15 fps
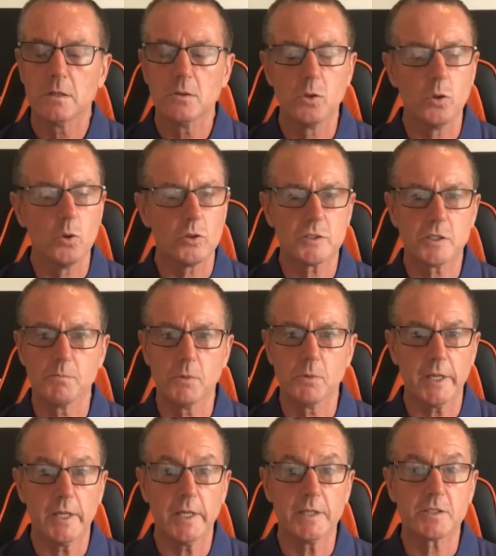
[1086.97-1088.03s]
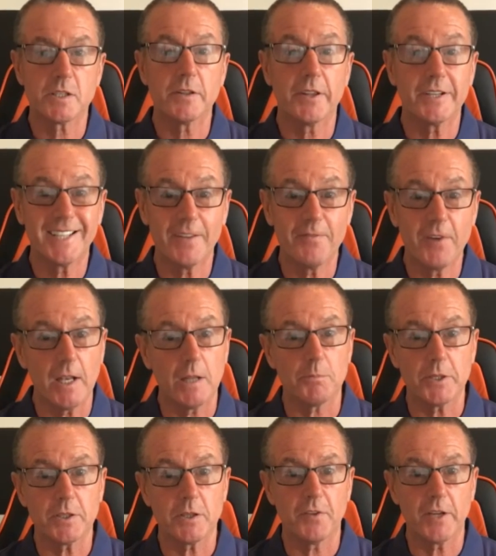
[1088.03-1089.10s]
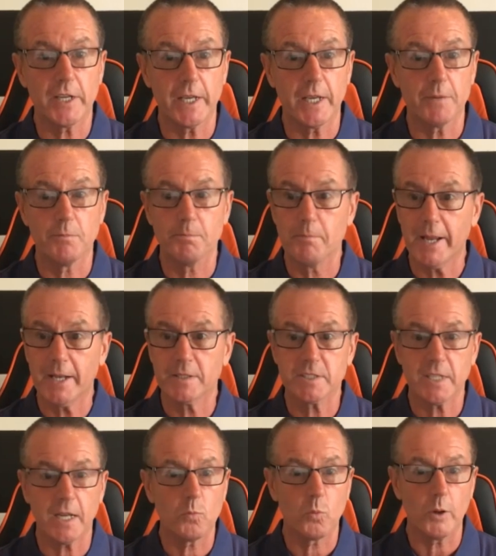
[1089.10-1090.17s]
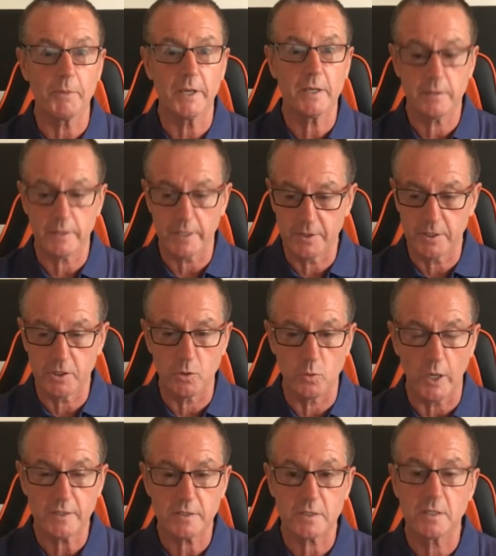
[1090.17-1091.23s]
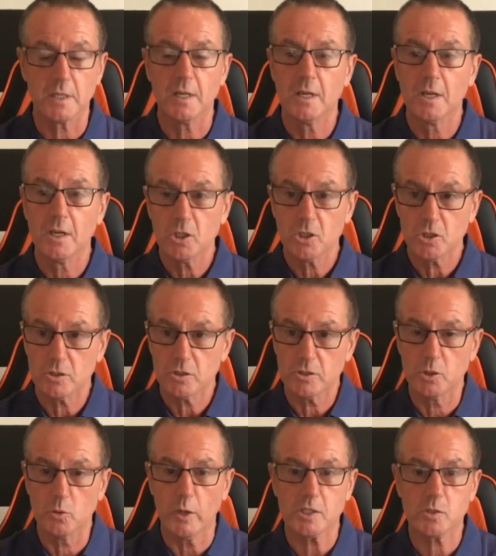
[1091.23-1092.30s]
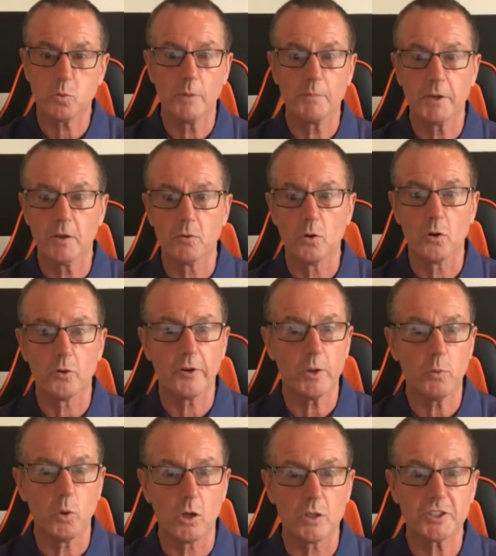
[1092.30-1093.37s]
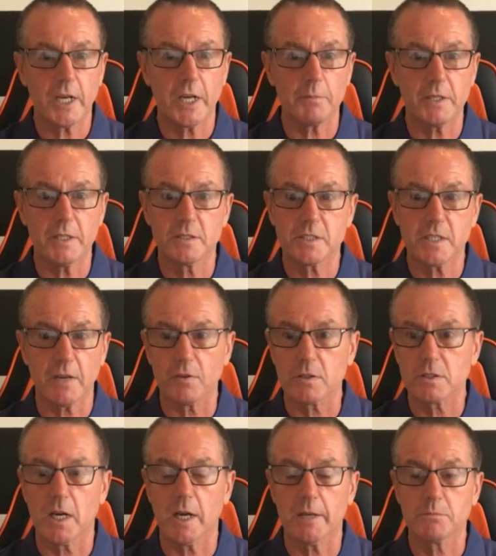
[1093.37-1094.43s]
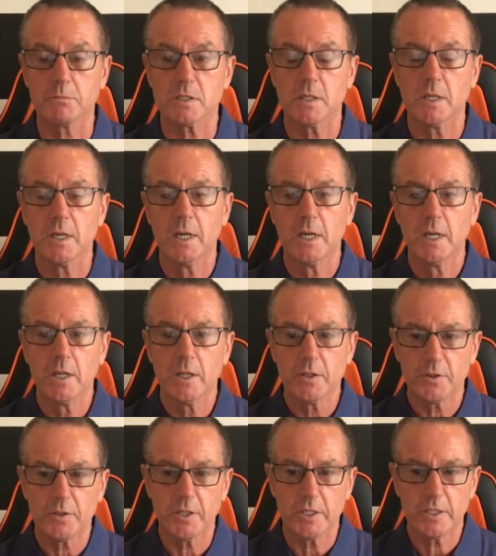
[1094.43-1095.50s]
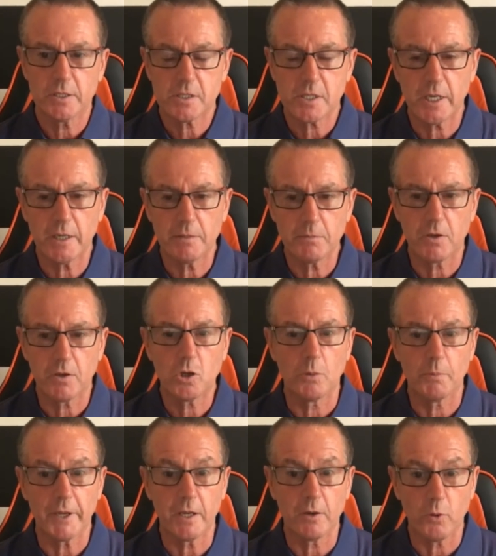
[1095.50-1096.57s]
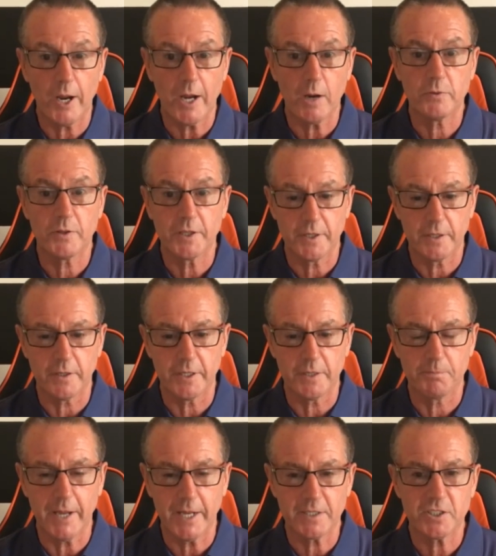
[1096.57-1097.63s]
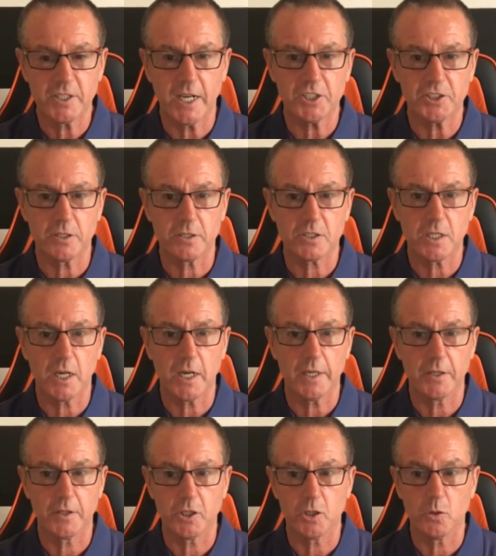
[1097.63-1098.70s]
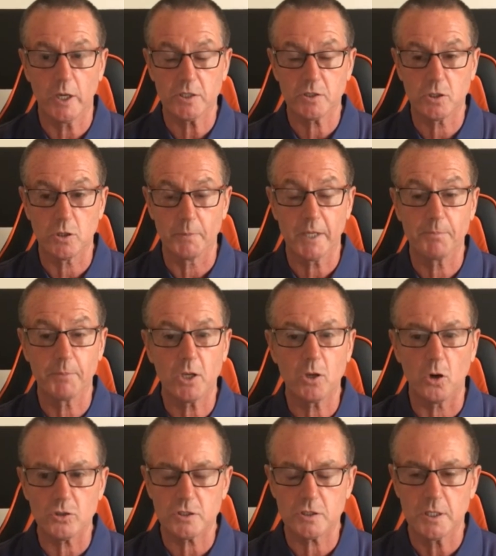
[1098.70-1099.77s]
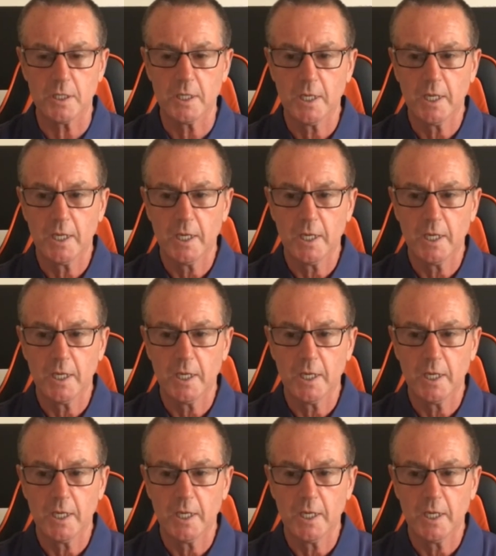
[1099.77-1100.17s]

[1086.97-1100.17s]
loads of money into the development of the game, men's and women in the US. US women are already world champions several times. The team are coming around, the men's national side in the US coming because